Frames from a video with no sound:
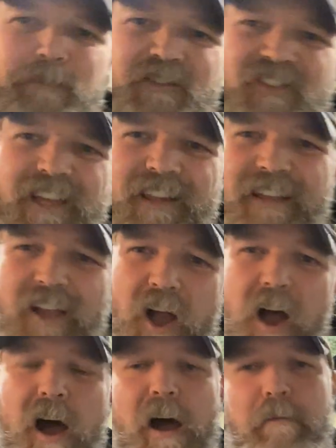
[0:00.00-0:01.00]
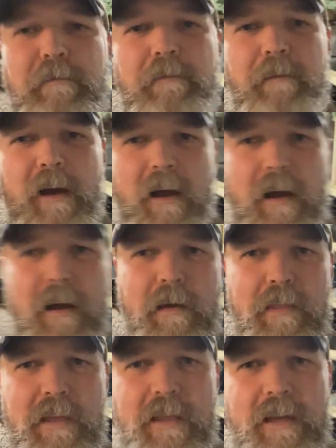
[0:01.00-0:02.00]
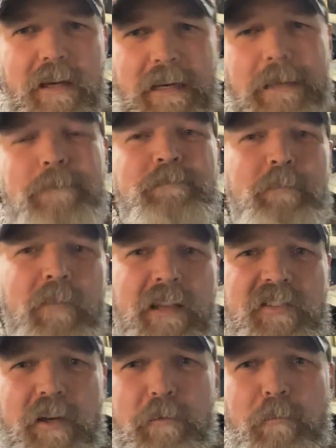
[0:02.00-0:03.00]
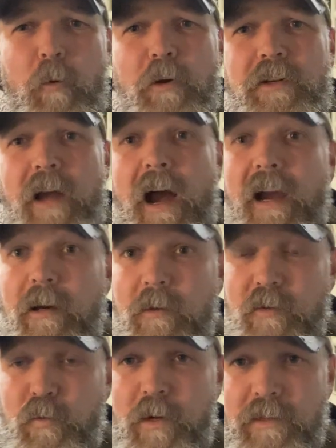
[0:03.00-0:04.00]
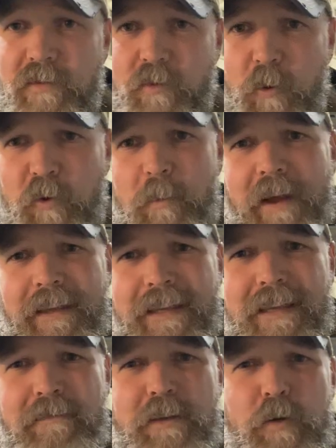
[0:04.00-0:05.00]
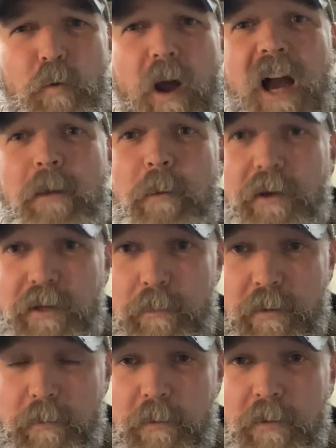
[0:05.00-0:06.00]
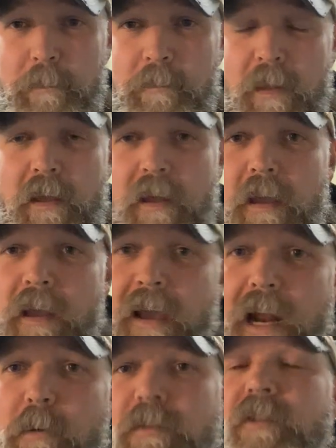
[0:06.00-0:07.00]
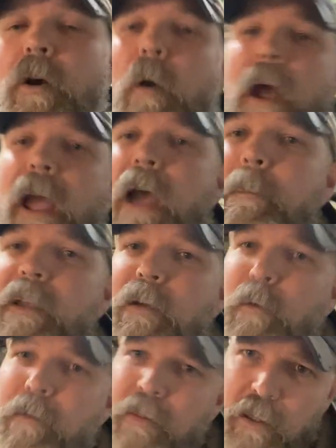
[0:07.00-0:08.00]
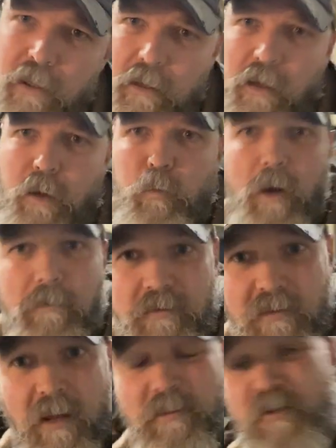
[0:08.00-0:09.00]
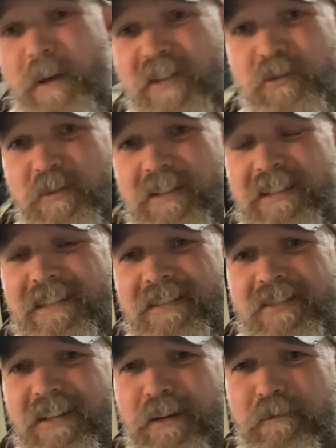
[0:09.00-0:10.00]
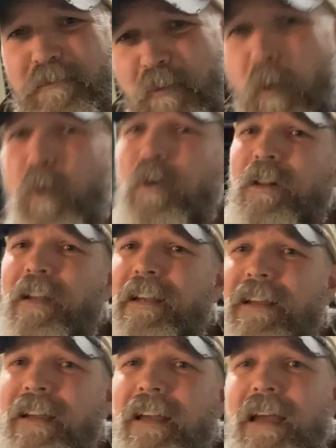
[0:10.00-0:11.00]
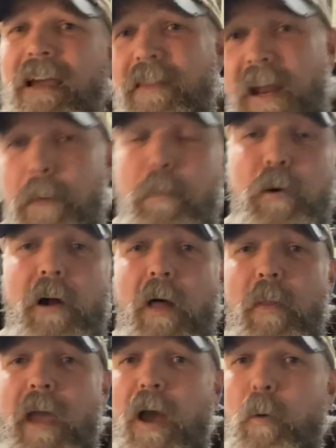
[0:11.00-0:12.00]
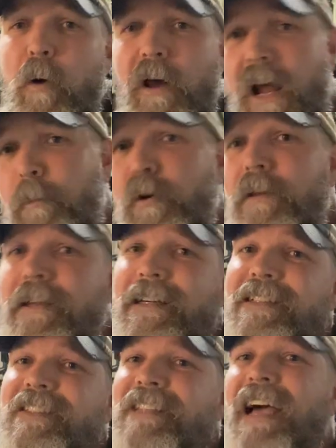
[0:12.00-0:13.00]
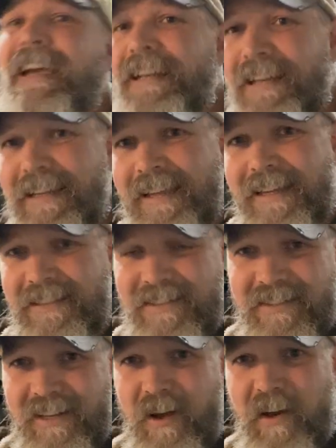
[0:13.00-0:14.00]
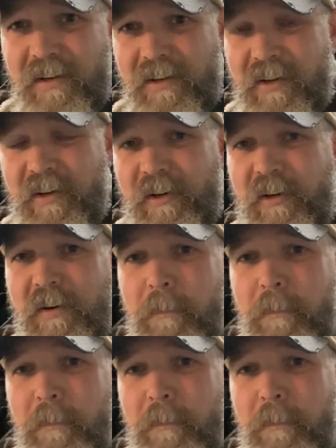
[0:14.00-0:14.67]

selling off the set of 4 tires when I sold my EV rock buggy build. And I was so happy with the Rough Stuff Specialties 4-link that I put on that one. I'm really excited to get a set onto here.